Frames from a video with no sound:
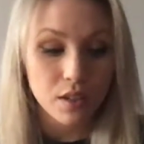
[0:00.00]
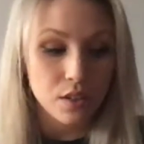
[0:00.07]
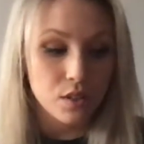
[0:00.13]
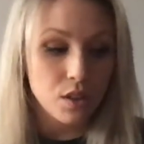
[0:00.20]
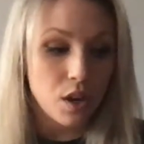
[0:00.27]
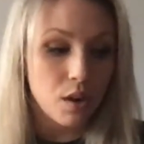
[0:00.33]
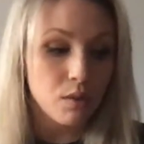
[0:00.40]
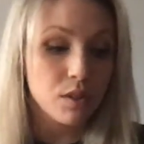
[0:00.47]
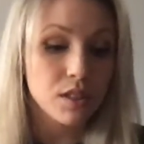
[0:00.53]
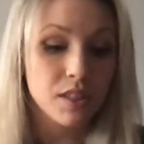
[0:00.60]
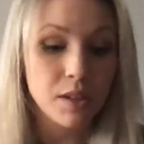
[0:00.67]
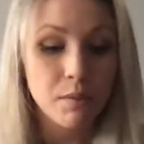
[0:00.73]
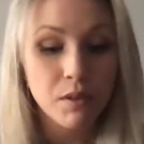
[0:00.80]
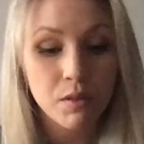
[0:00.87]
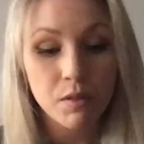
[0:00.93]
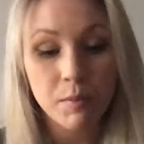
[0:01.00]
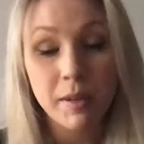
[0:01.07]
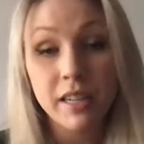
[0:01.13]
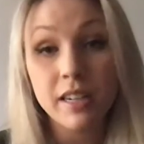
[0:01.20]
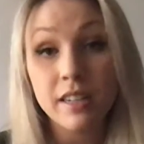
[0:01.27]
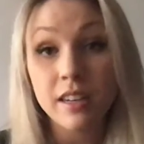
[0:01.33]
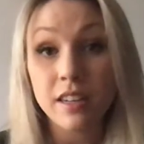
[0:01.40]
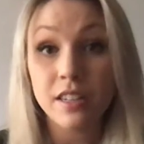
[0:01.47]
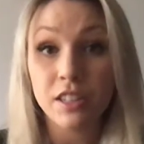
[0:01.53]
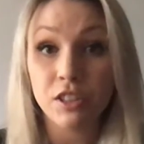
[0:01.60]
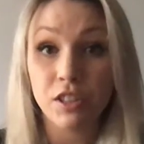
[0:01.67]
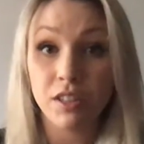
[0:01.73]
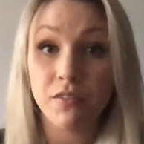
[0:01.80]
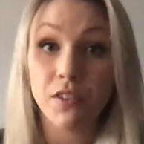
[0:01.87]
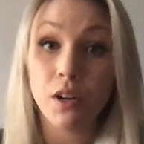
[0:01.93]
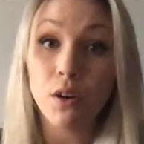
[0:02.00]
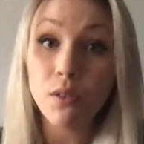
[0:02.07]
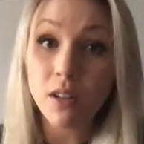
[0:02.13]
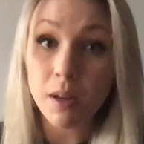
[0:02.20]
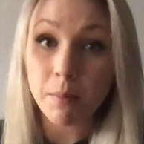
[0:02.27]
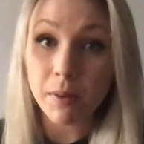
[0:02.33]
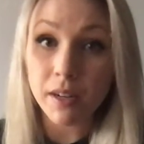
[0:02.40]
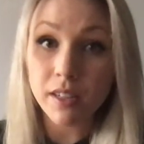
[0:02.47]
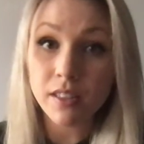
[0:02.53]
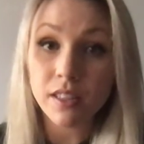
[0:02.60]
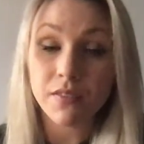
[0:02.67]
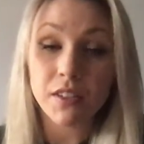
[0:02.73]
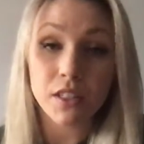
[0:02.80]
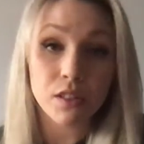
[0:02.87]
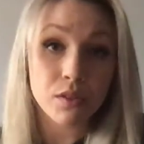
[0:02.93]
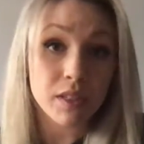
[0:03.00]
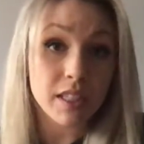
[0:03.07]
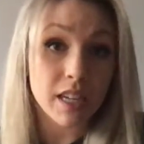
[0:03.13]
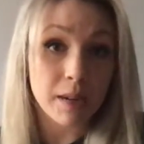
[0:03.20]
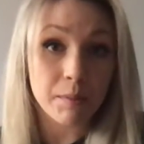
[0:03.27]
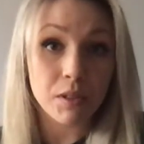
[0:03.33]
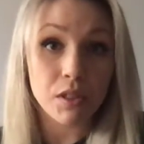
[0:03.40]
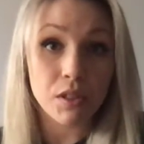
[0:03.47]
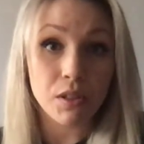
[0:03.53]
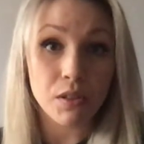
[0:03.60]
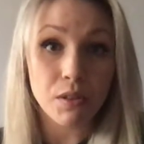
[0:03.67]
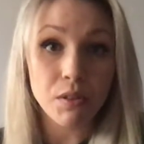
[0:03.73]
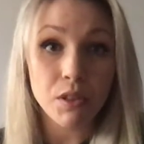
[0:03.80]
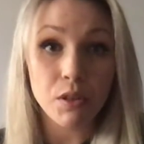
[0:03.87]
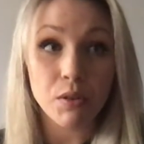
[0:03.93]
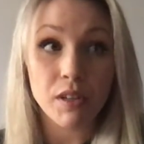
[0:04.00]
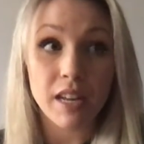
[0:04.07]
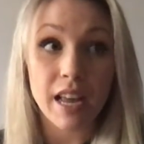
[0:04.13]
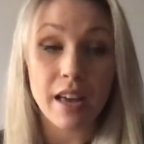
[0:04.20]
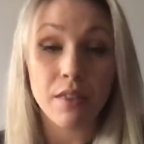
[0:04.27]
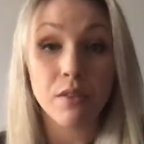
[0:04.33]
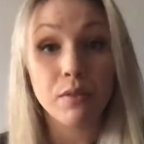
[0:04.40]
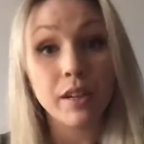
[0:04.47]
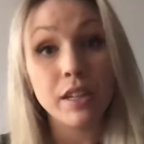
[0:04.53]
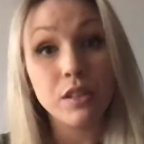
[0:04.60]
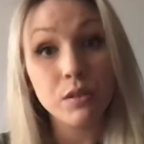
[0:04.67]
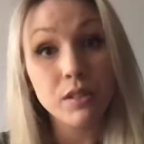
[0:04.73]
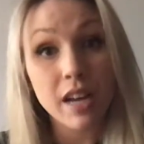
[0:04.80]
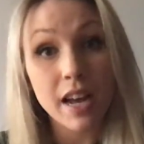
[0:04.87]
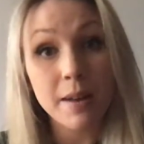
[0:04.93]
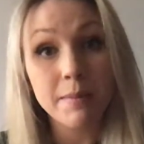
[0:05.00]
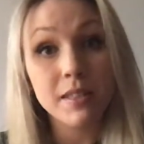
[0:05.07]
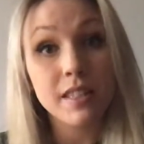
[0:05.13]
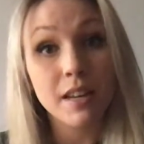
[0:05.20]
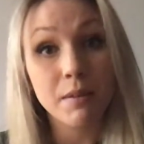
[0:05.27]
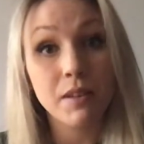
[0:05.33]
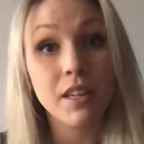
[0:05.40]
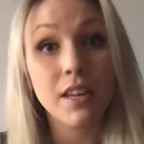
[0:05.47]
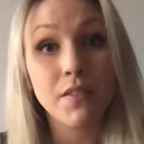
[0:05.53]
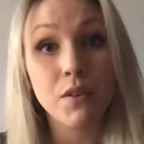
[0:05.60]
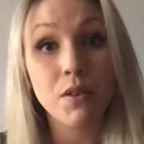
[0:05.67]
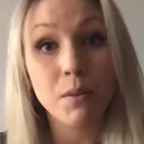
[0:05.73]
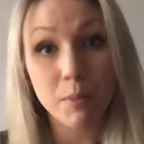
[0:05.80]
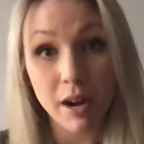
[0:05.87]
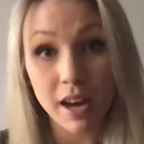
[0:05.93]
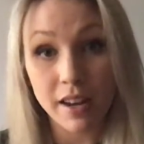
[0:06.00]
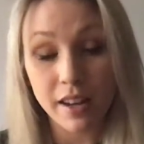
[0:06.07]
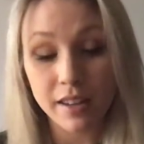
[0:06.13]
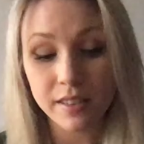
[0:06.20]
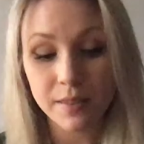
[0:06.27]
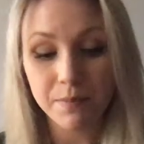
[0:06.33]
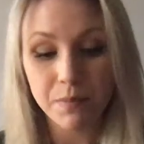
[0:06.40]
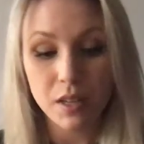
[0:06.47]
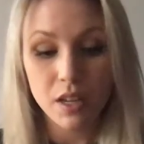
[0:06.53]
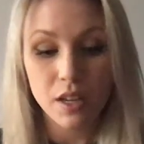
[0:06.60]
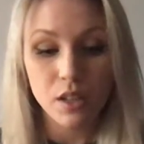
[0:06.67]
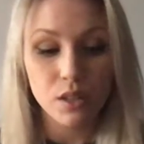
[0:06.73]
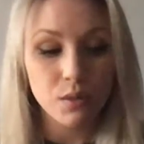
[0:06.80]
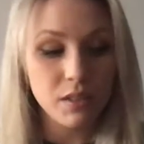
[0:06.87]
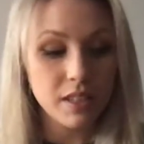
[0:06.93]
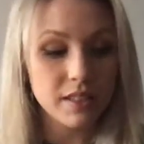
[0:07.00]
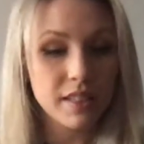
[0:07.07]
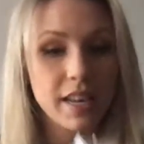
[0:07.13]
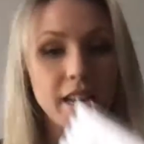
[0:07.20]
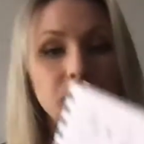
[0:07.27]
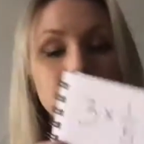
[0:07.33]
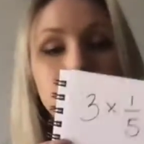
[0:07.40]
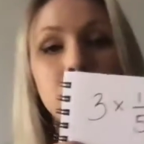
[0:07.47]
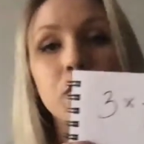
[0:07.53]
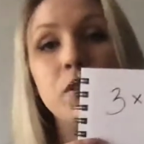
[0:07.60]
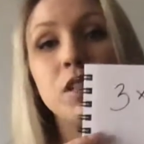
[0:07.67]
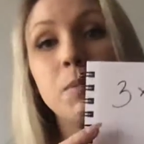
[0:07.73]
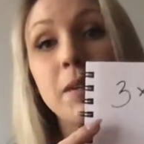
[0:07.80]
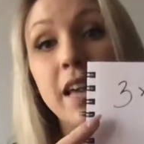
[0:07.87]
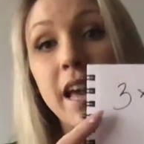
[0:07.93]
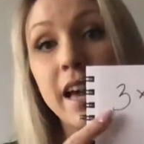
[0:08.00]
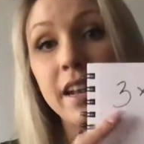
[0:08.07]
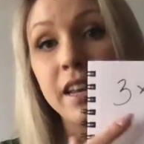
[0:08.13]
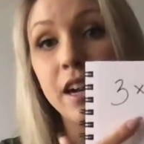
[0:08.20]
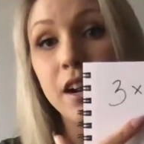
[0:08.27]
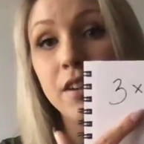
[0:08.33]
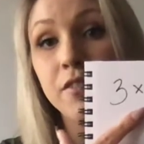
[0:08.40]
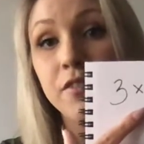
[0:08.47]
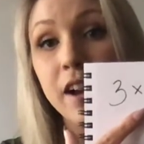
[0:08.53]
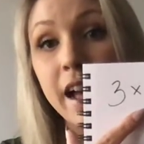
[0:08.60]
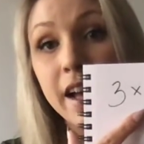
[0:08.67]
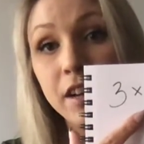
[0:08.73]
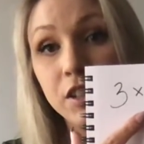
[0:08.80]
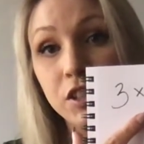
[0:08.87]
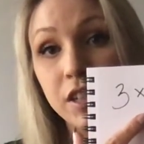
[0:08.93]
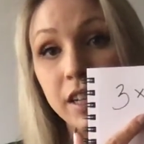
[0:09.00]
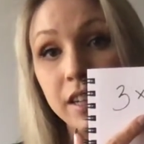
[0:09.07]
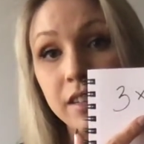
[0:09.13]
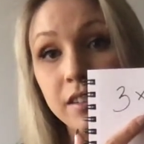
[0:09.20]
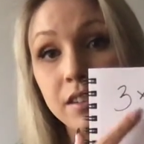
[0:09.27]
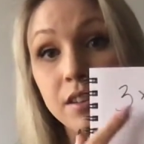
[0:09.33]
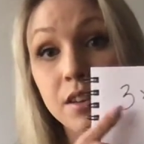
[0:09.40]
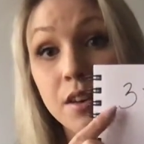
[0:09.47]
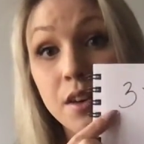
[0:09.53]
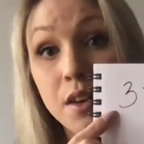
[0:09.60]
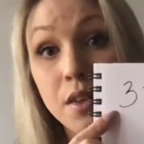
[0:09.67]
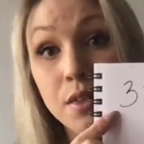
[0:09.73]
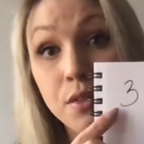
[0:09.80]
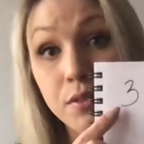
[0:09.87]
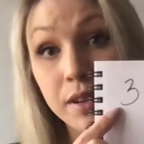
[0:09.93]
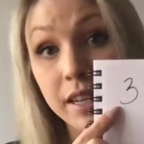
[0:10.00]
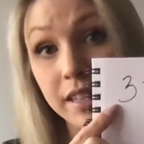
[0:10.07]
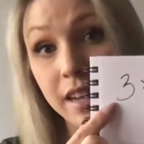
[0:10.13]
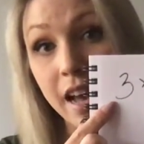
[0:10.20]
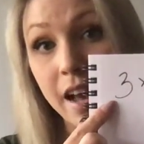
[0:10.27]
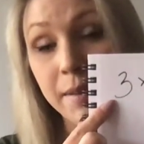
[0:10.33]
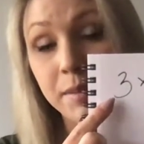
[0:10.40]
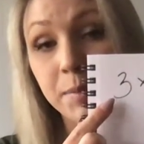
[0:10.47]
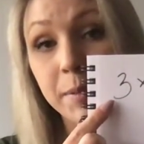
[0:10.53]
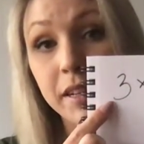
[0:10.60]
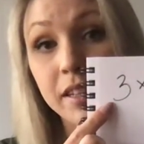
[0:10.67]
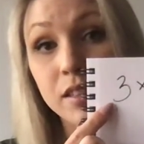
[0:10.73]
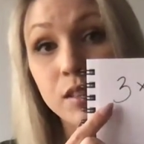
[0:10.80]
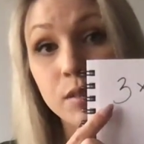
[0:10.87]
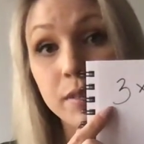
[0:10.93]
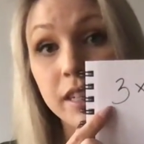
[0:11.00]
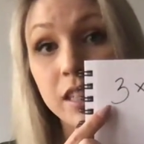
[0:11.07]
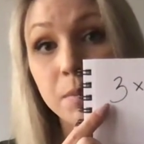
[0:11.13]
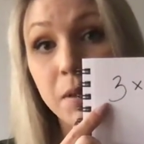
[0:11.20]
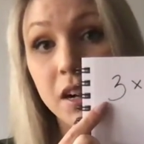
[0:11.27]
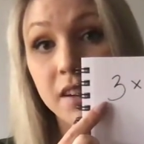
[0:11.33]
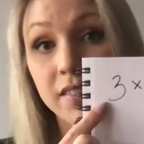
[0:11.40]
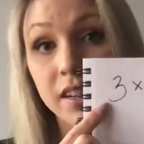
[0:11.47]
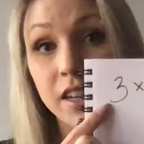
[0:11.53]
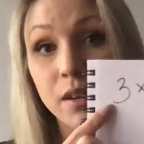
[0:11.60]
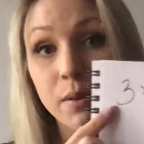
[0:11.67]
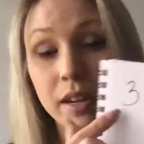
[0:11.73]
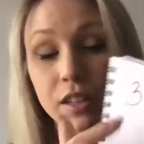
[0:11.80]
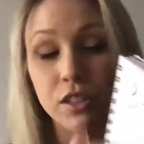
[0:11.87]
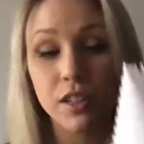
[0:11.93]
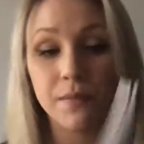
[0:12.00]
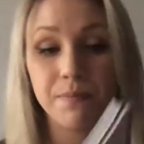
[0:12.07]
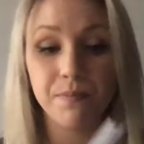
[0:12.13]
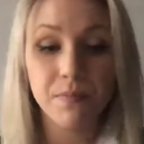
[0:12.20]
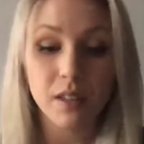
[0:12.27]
So just like with repeated addition for whole numbers, if it's 3 times 2, you could add 3 2 times and that would give you the product. So in this case, we're going to be adding our fraction 3 times because 3 is part of our equation.